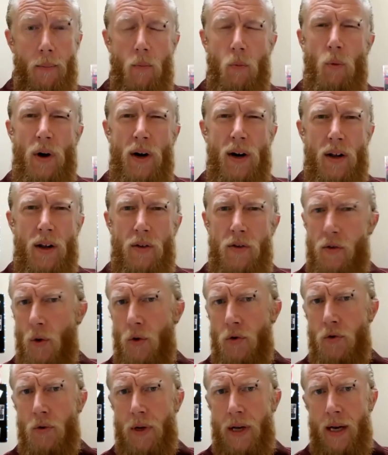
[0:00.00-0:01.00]
What is
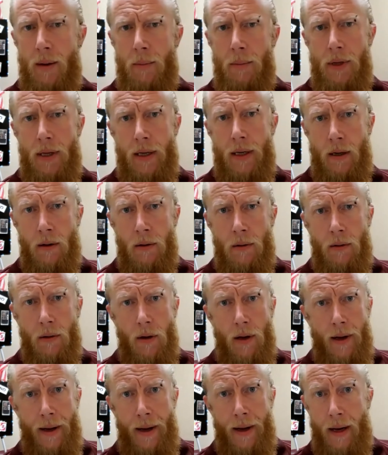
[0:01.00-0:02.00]
social gambling?
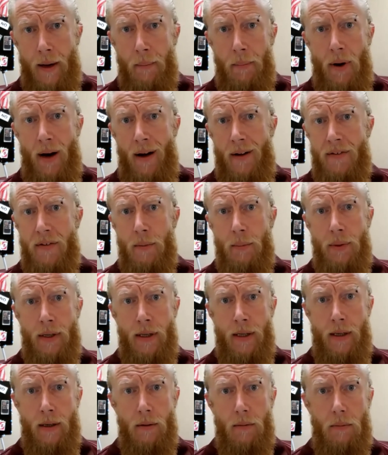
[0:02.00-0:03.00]
And
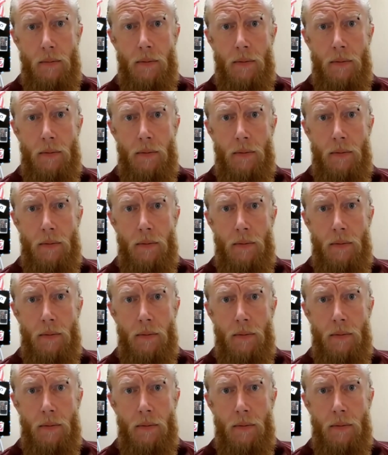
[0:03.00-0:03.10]
possibly